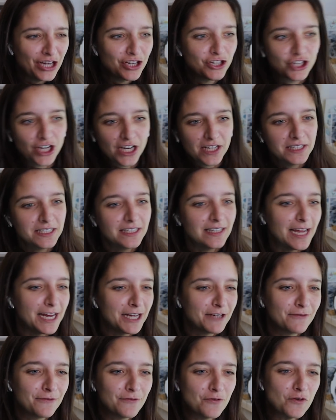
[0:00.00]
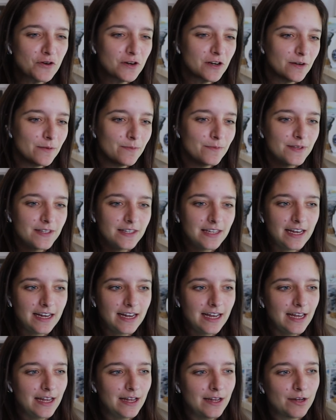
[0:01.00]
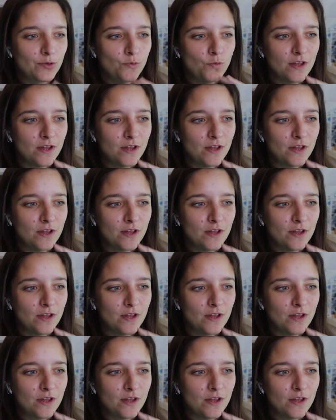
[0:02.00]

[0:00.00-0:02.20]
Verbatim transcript: jelly-like forms eh, eh, eh,